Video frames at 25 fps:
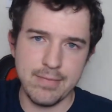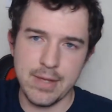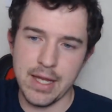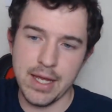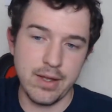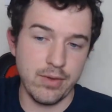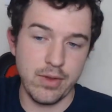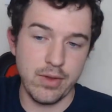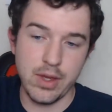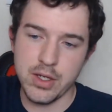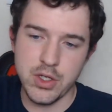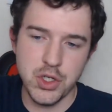
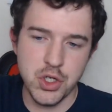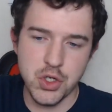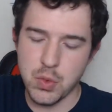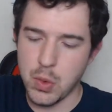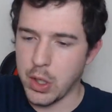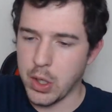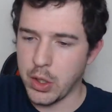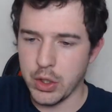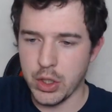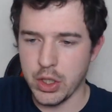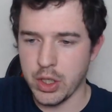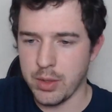They just
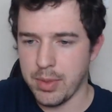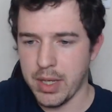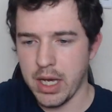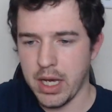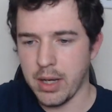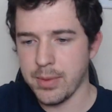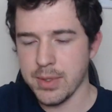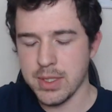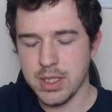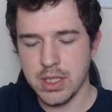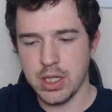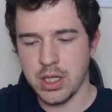weren't going to be
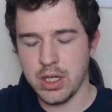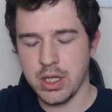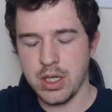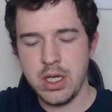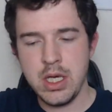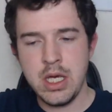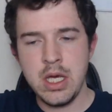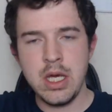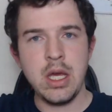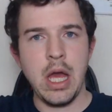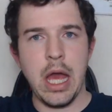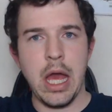able to
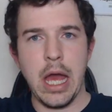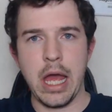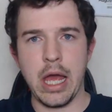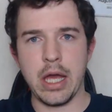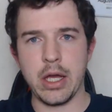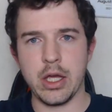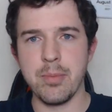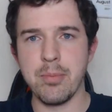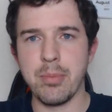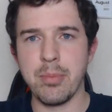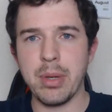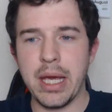
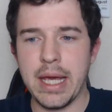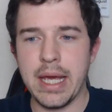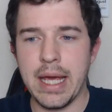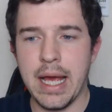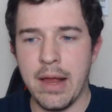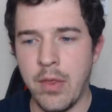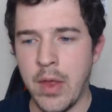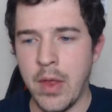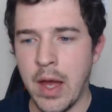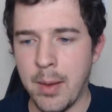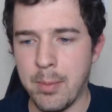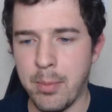compete
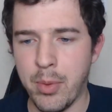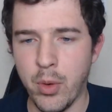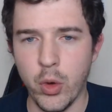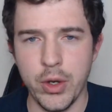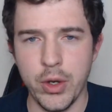at that